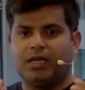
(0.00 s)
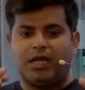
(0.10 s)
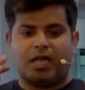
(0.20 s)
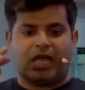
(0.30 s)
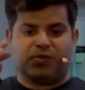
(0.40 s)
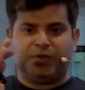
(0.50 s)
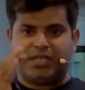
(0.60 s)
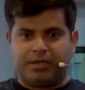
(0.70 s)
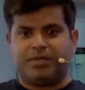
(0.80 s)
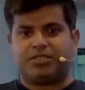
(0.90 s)
and we
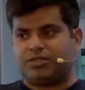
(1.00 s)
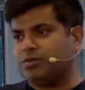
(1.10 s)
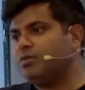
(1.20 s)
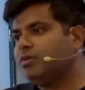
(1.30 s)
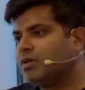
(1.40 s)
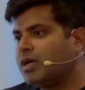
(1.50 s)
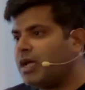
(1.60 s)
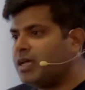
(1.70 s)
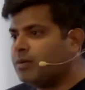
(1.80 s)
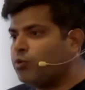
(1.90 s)
give it to
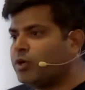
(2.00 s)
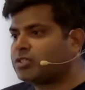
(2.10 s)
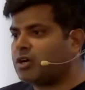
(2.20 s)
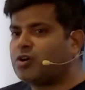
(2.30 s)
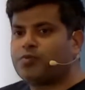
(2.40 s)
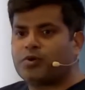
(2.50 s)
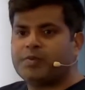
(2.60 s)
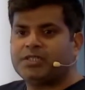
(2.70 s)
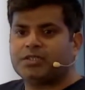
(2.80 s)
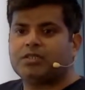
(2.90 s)
AWS
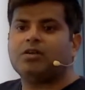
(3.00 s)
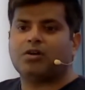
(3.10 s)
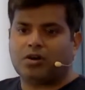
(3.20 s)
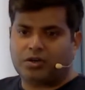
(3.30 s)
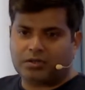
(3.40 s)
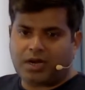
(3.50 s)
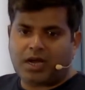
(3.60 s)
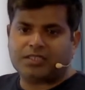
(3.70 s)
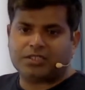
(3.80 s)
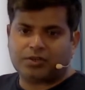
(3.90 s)
CloudFormation or
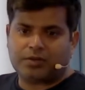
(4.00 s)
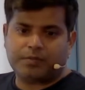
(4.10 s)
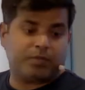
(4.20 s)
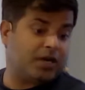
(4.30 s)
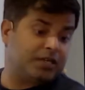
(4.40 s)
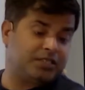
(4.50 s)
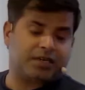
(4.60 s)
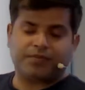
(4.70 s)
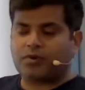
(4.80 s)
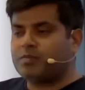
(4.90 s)
HashiCorp
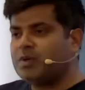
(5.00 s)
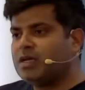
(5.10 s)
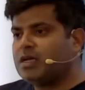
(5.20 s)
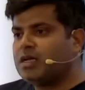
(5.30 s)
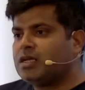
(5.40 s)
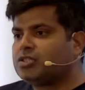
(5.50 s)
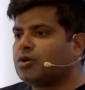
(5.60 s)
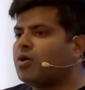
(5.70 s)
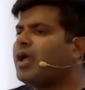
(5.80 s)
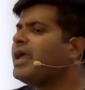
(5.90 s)
Terraform.
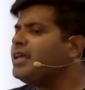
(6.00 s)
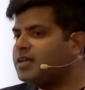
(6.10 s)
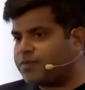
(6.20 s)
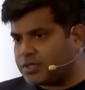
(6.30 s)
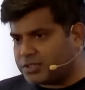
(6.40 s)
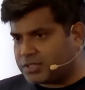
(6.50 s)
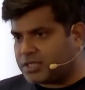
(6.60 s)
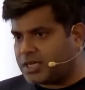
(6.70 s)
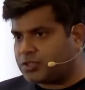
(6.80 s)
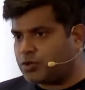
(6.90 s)
So any infrastructure
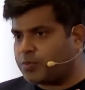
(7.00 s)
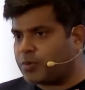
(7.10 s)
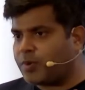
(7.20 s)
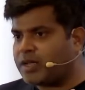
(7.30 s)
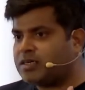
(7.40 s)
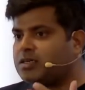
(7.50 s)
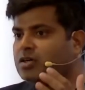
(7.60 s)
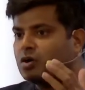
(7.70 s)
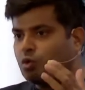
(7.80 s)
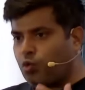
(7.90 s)
as code provider
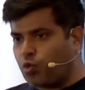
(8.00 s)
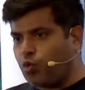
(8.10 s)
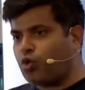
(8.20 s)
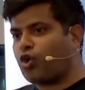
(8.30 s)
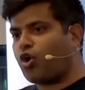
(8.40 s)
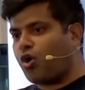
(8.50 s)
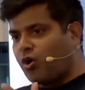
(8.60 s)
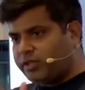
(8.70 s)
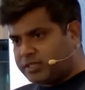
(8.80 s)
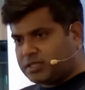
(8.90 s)
who
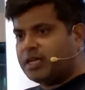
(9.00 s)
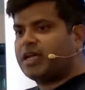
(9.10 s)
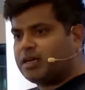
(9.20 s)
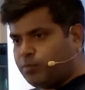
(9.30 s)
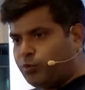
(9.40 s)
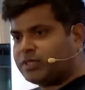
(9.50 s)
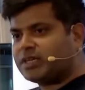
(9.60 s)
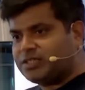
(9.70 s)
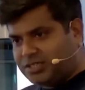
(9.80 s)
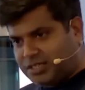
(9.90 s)
calls the AWS
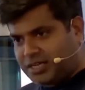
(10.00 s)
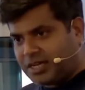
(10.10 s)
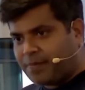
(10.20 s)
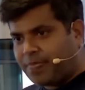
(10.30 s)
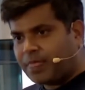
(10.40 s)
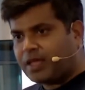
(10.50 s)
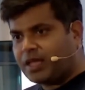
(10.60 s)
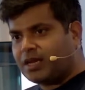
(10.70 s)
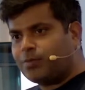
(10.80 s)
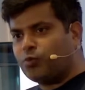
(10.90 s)
SDK,
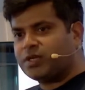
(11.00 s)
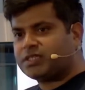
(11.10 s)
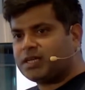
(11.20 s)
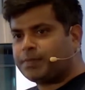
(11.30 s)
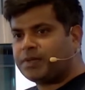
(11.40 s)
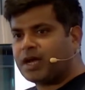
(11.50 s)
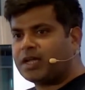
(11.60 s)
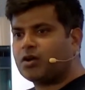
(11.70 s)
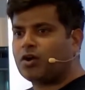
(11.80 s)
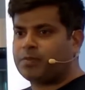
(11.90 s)
AWS API
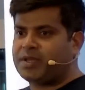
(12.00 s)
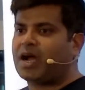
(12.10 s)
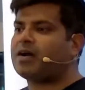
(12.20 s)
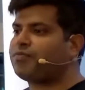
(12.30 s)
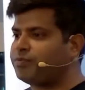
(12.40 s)
on behalf of